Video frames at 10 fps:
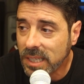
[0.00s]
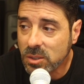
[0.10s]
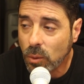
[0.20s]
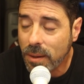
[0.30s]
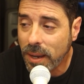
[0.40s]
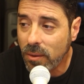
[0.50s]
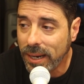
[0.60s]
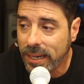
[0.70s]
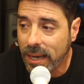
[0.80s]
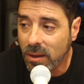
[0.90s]
That's where I'm at
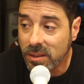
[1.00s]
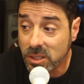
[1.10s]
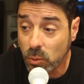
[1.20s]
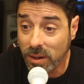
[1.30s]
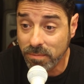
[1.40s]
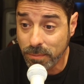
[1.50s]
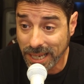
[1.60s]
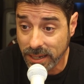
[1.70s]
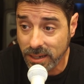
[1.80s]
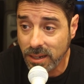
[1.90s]
right now. That's where I've
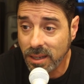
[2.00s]
been.